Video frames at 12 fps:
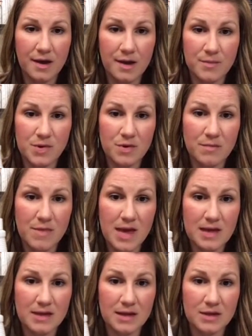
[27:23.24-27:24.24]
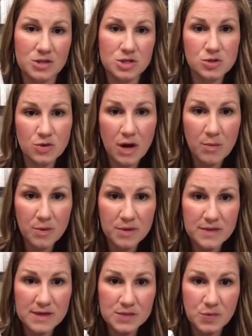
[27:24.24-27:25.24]
You can make like a scrub with
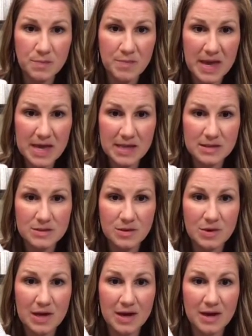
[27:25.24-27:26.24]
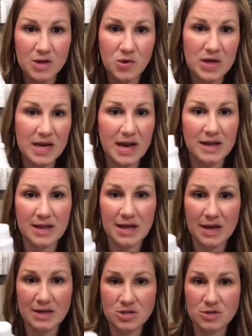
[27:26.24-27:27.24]
this with baking soda. You can add like
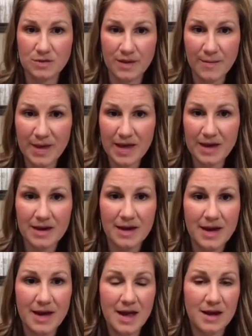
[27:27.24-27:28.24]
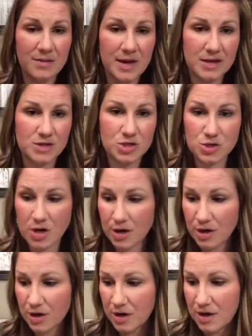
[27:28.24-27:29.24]
extra lemon and make it
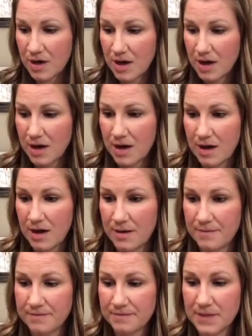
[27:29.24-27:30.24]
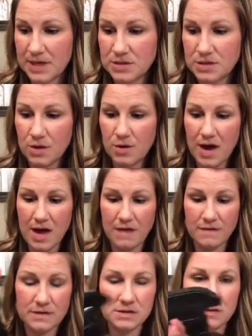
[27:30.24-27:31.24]
stronger. And so I have
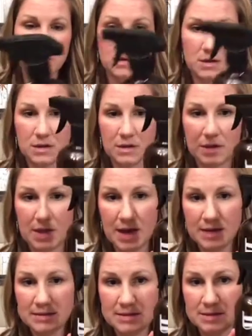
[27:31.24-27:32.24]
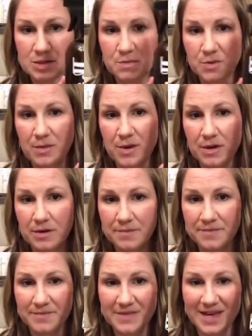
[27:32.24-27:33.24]
this little glass spray bottle
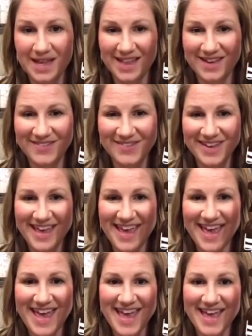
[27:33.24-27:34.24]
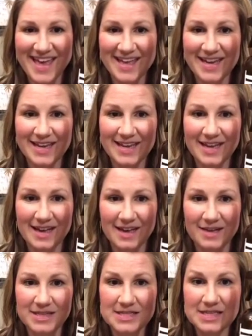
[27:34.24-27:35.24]
that I love, and
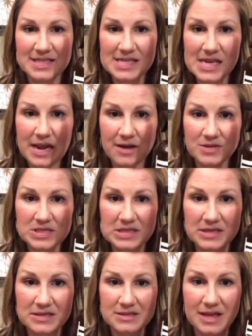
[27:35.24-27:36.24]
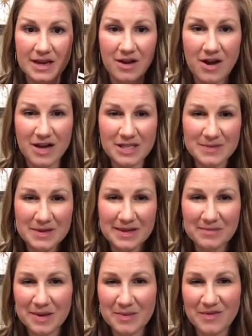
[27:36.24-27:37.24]
16 ounces, and it cost me
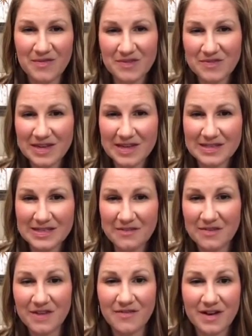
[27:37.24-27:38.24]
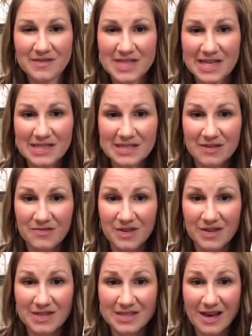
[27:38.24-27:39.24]
like maybe 50-75 cents to fill
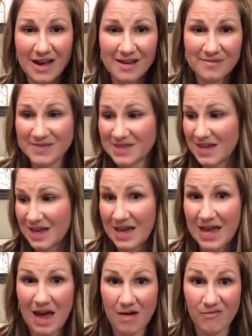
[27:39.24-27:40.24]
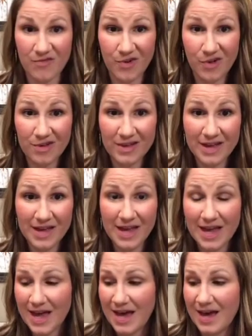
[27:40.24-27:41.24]
this guy. It's like a cap full.
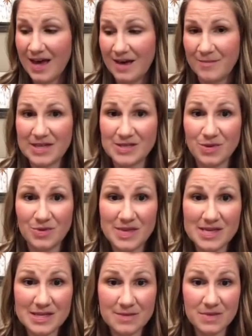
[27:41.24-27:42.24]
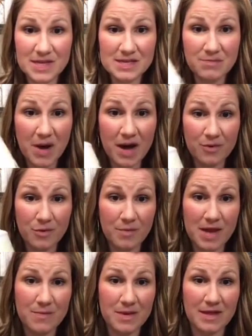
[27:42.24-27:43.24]
And so this bottle will
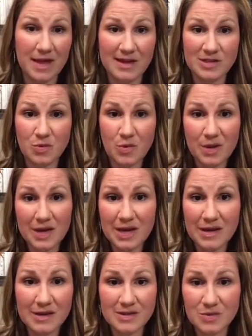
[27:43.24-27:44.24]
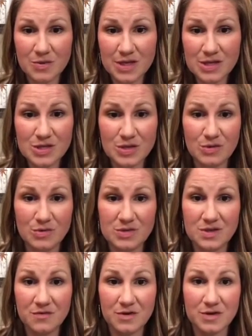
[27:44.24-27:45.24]
make me like 22
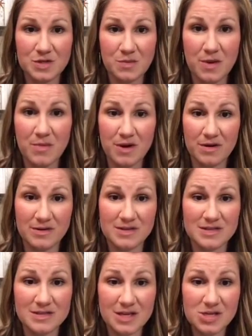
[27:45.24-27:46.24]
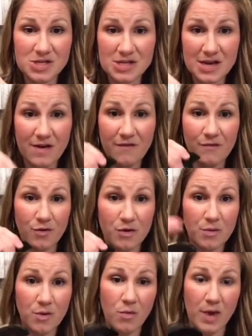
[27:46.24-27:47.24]
different spray bottles. Such an
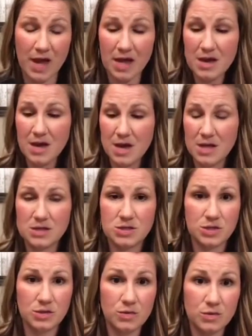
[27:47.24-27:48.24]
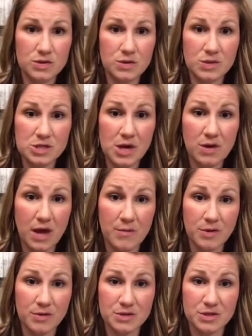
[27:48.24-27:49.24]
affordable way to switch out
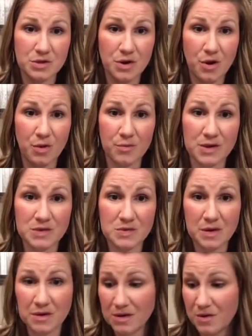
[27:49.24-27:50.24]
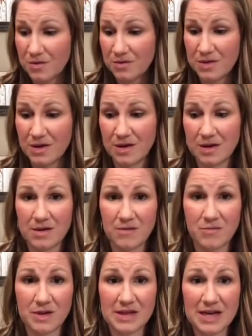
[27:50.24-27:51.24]
chemicals in your home, because we all know that
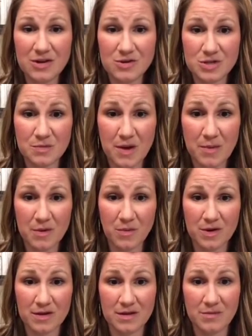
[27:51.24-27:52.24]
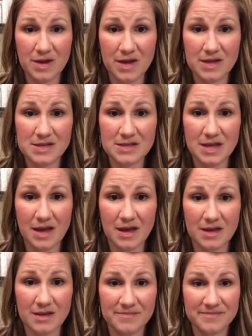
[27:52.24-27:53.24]
cleaners are probably one of the biggest like
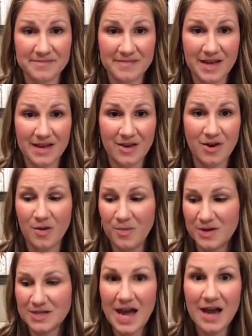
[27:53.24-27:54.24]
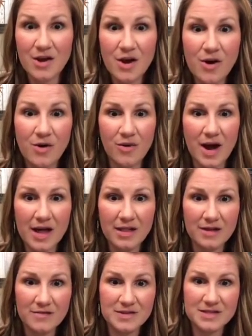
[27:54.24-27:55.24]
culprits. I know, I
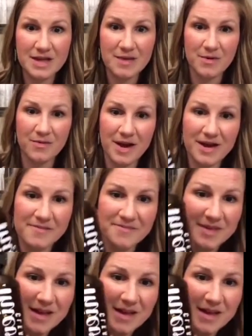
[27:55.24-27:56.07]
love this label, right?